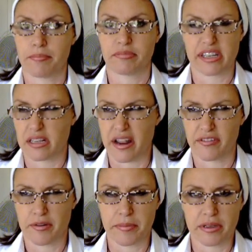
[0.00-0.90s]
Doesn't
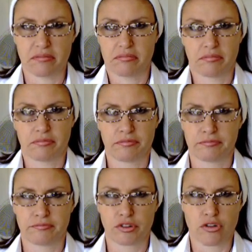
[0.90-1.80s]
have to be
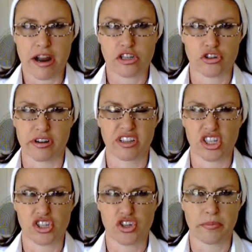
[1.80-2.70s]
crushed and
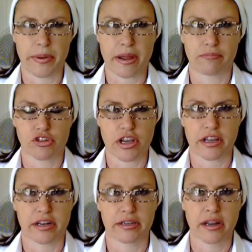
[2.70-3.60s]
just chop it up and chuck
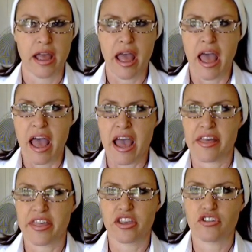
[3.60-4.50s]
it in,
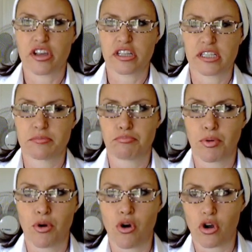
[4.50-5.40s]
and then you get some
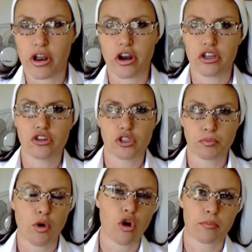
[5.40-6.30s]
pork, and I use
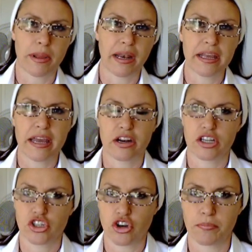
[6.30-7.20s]
pork belly and I
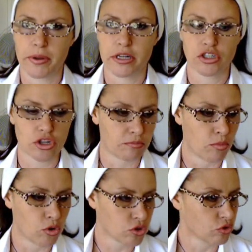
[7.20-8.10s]
chop it into
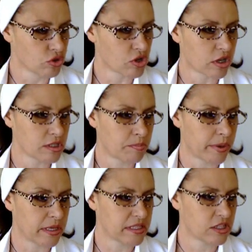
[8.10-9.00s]
morsel sized
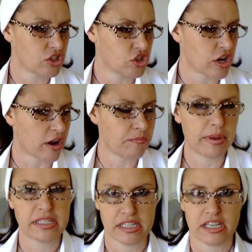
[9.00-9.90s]
pieces,
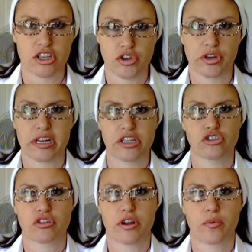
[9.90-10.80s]
pieces that you can eat
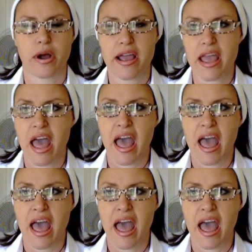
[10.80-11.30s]
straight away,